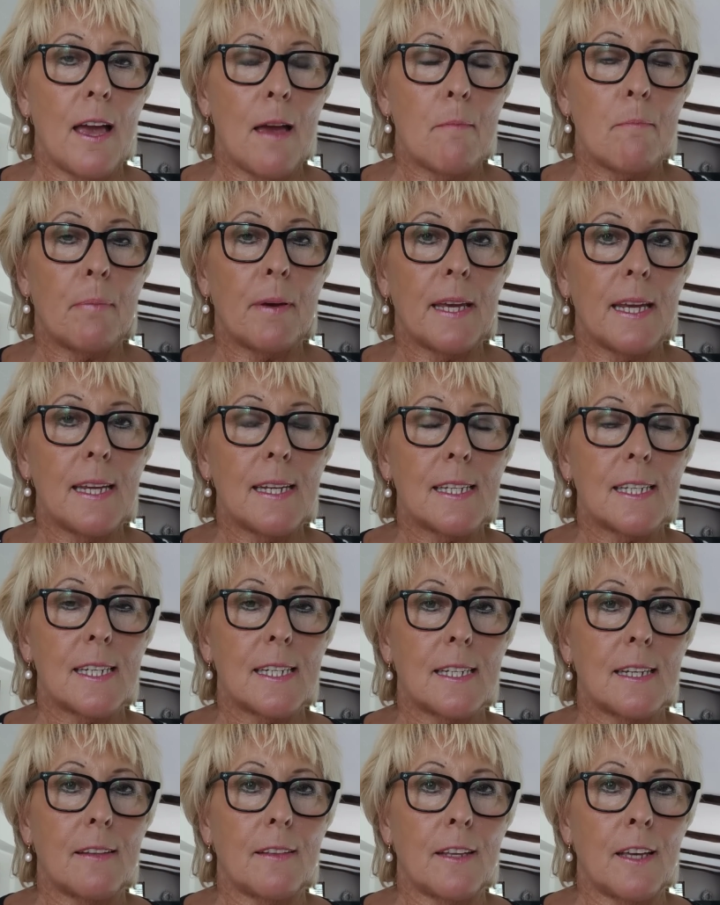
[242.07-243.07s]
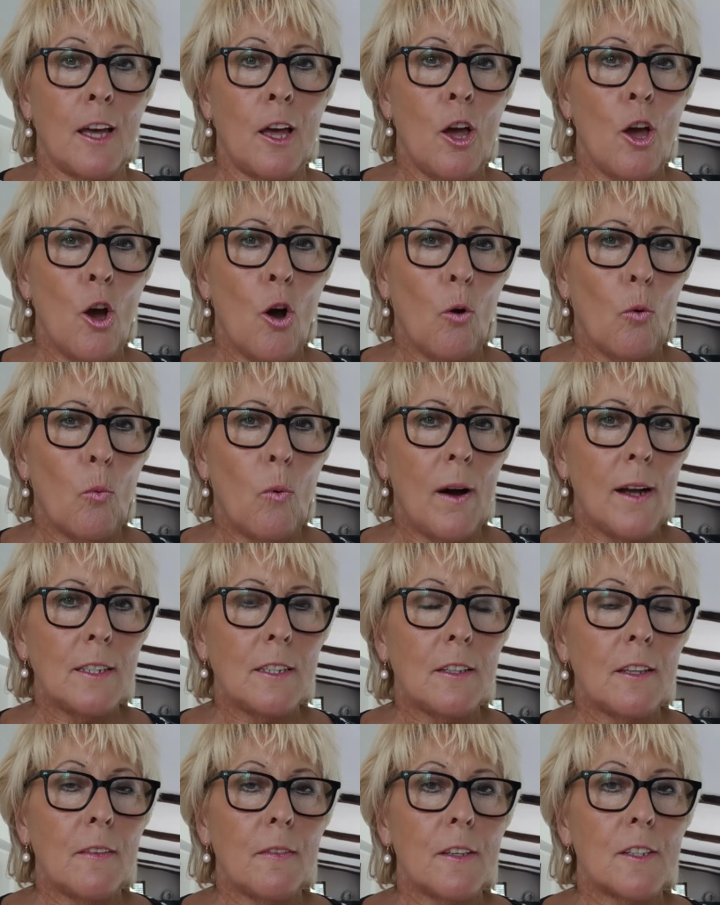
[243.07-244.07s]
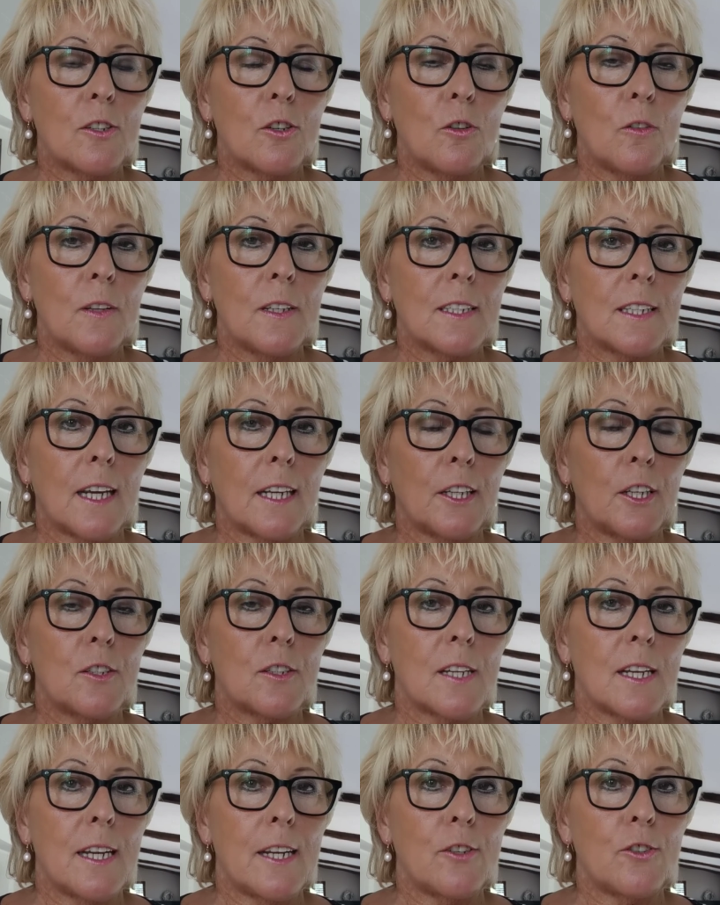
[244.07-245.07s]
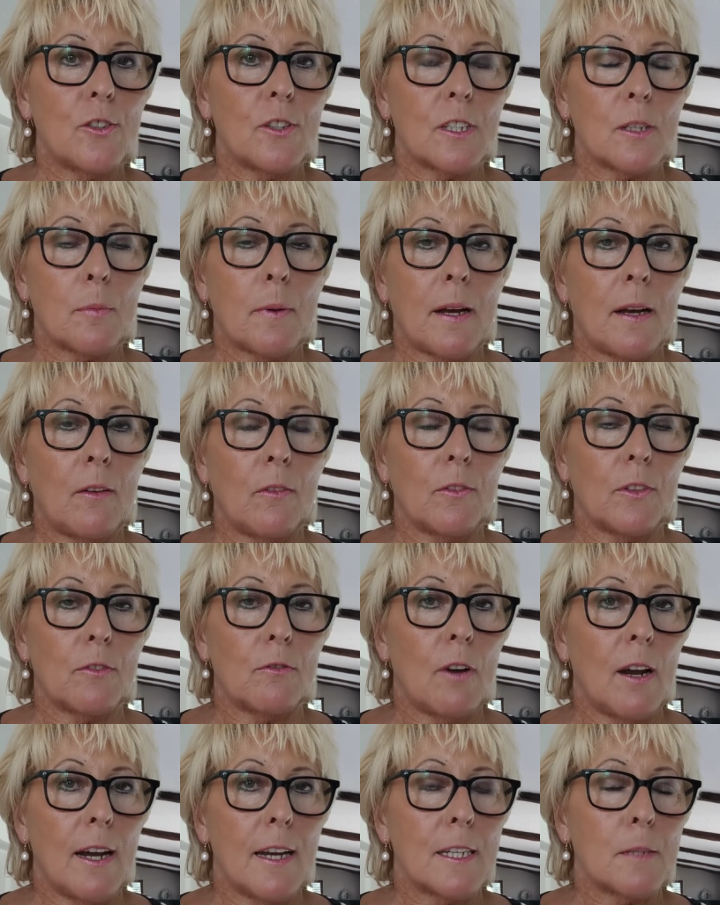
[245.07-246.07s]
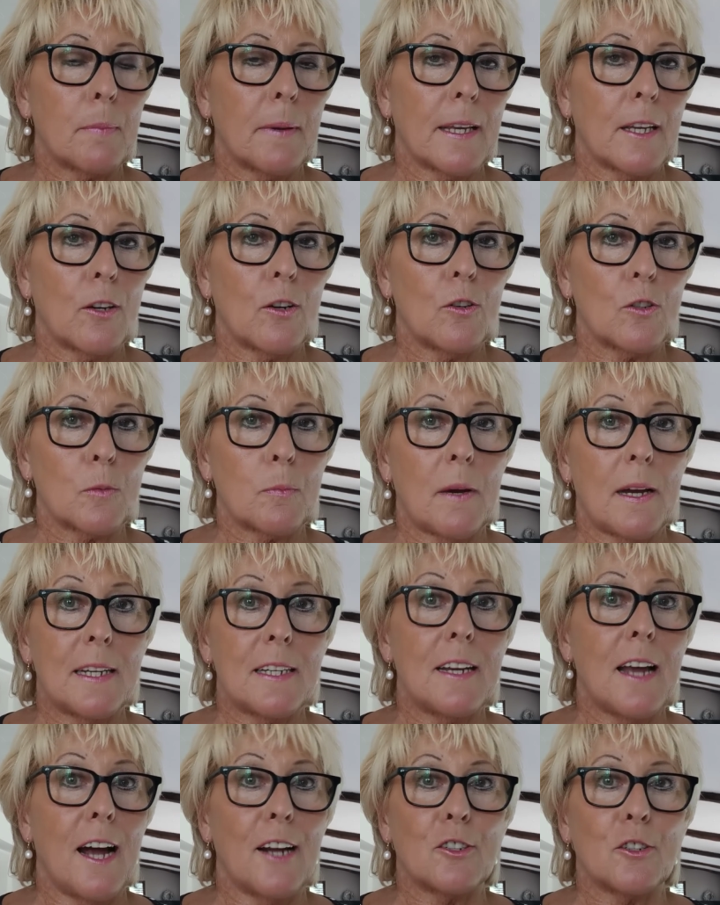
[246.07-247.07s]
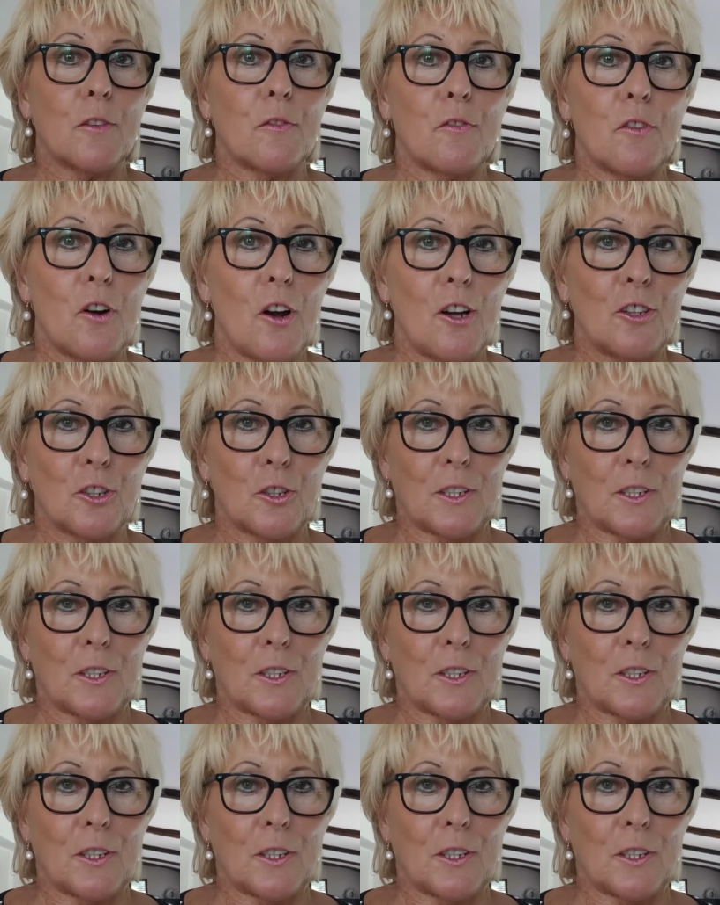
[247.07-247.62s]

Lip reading: MPs sitting there. Why do you think there's all these accusations about the riots being caused by Nigel Farage?